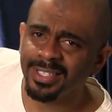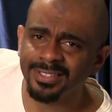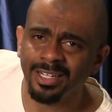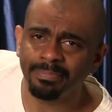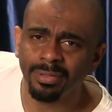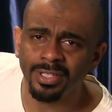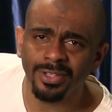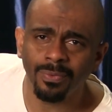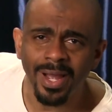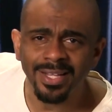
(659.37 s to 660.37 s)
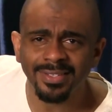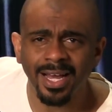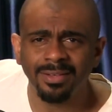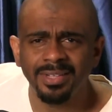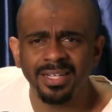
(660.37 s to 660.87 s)
So he started pulling the
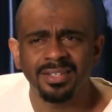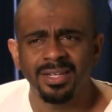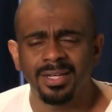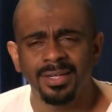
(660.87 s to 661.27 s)
waist out. I'm like,